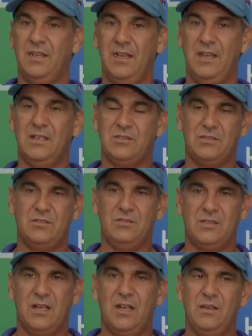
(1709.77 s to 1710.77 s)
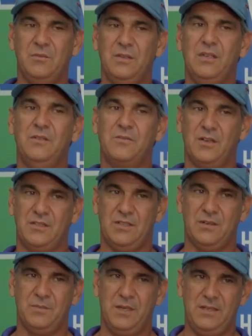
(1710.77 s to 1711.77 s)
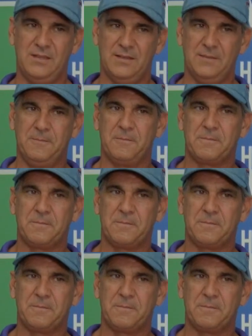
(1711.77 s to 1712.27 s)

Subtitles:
hey, it's too tight, we need fresh air makeup.